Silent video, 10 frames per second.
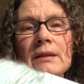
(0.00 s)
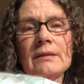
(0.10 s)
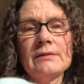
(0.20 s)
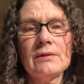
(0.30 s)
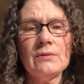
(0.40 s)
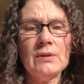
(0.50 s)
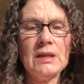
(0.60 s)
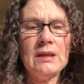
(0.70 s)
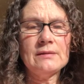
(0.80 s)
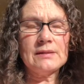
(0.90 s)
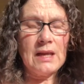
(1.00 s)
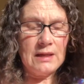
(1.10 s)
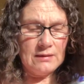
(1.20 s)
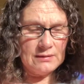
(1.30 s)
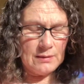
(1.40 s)
So again,
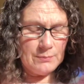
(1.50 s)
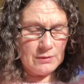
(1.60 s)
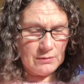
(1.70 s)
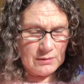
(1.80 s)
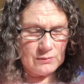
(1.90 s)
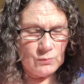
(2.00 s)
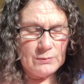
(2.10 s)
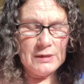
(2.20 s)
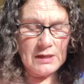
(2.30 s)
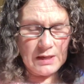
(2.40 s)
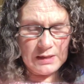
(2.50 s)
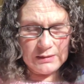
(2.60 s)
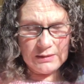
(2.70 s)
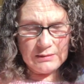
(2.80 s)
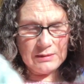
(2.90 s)
Skein and Tipple on Whidbey
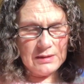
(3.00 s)
Island.